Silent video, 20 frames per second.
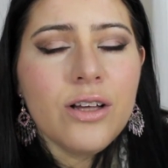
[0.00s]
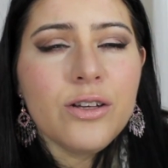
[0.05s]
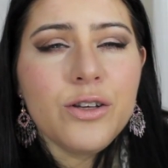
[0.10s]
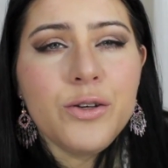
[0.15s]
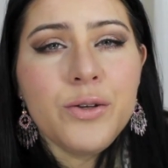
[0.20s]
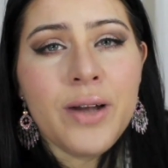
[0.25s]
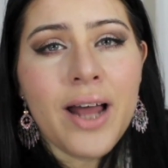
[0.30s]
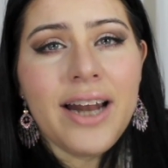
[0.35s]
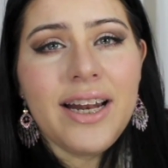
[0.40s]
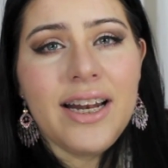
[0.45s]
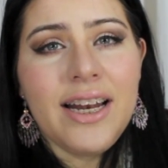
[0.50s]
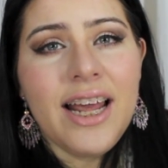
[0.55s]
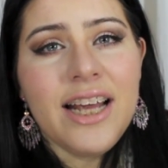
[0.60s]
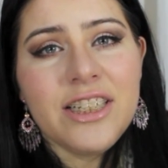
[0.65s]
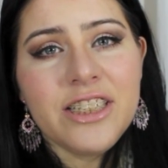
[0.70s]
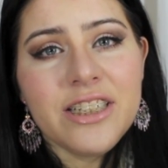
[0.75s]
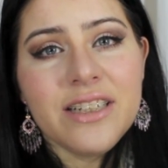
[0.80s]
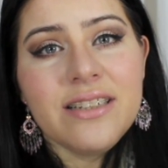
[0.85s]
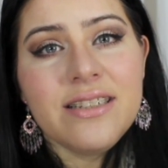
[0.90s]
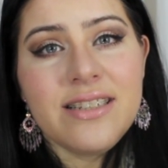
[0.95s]
United
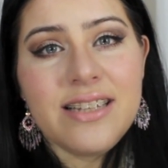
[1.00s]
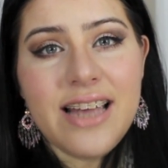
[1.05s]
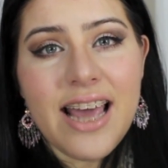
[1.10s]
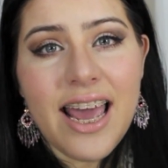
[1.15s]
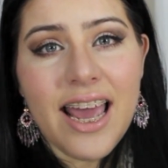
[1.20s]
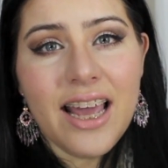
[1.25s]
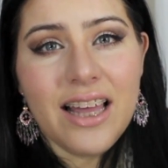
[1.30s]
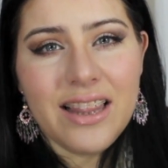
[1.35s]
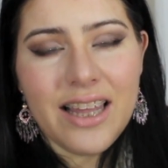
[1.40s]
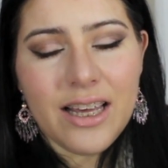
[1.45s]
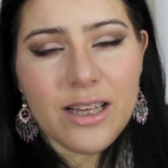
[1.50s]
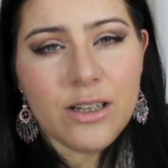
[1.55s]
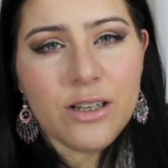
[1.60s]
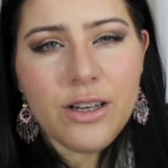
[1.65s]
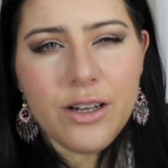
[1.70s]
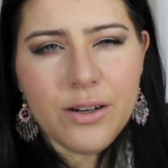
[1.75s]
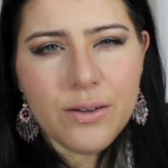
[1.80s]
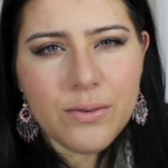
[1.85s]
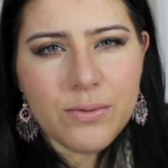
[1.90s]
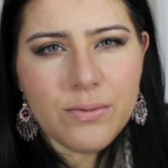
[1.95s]
Nations Day, like,
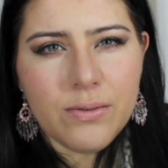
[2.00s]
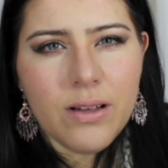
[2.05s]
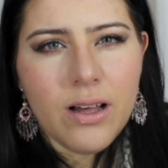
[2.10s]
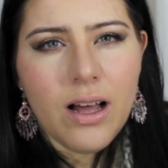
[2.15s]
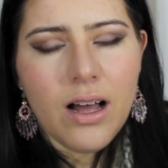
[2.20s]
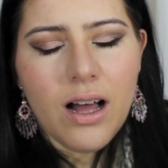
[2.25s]
you know,